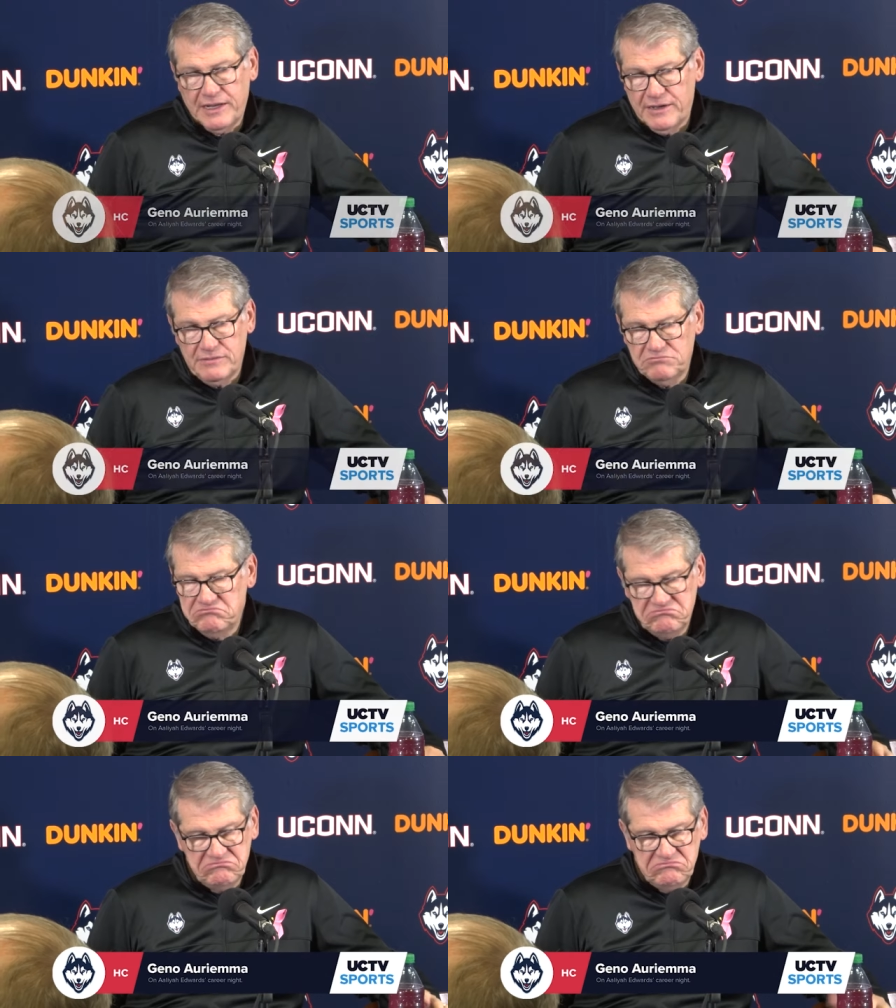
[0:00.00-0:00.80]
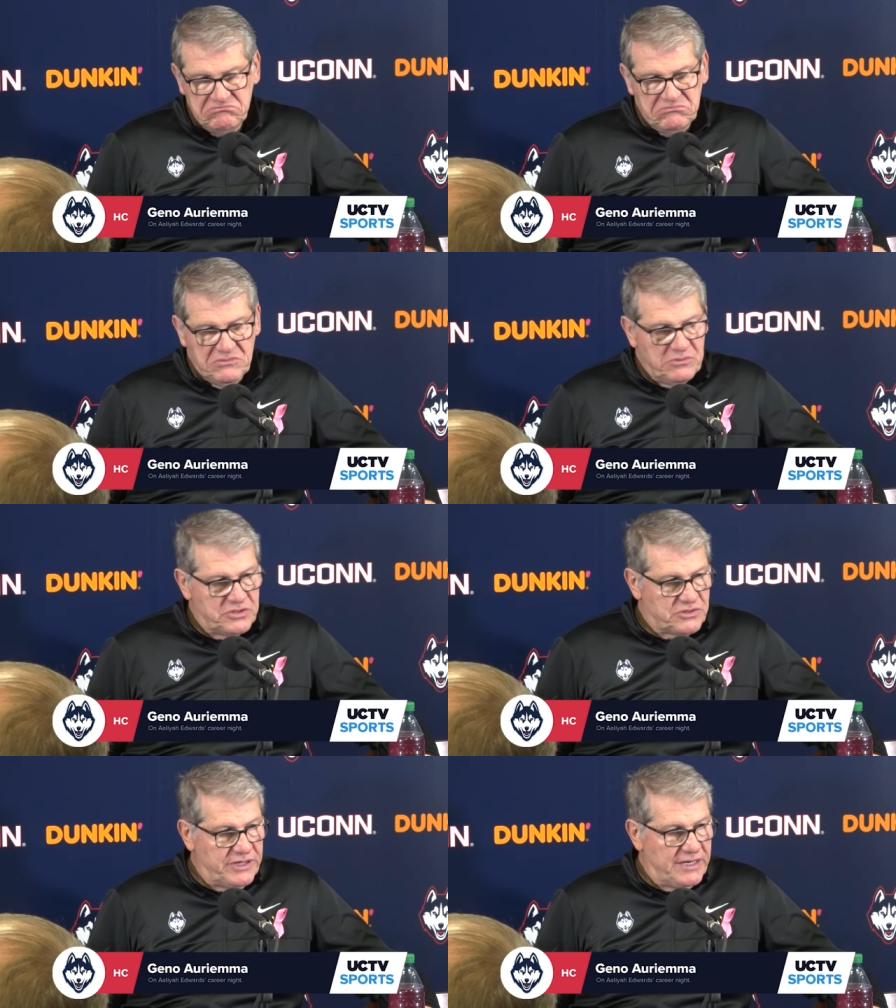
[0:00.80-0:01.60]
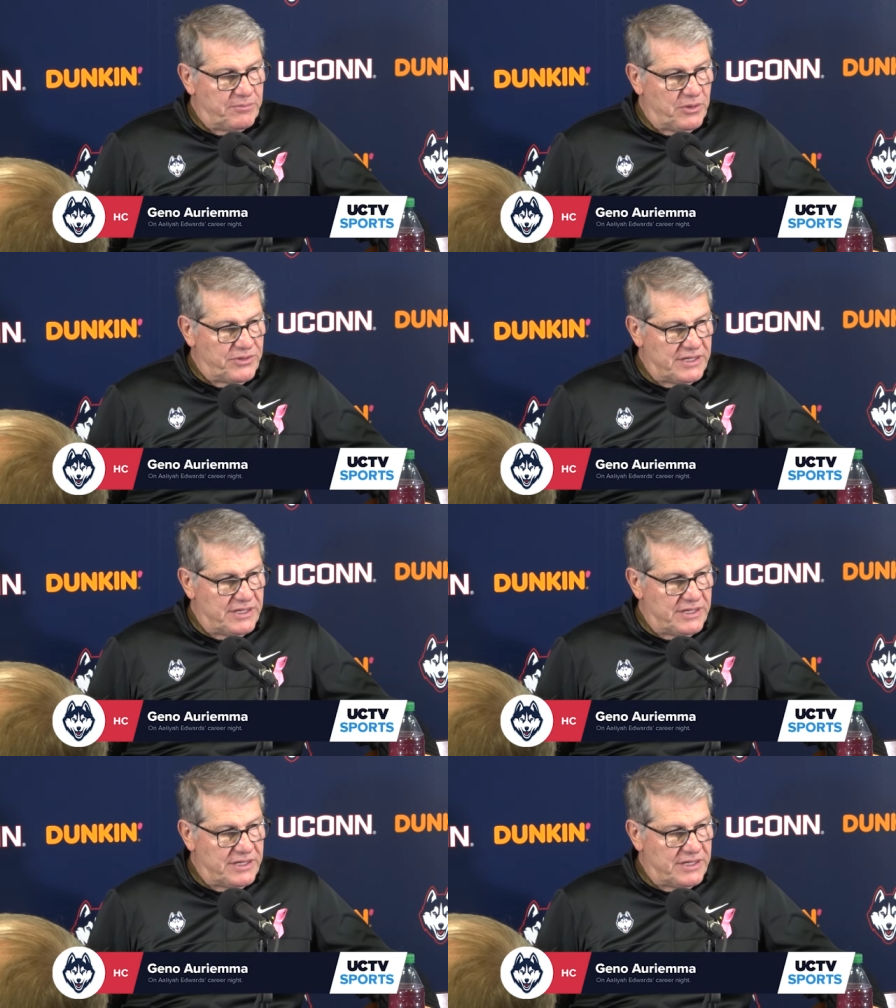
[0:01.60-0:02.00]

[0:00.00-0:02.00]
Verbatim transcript: Leah was great at both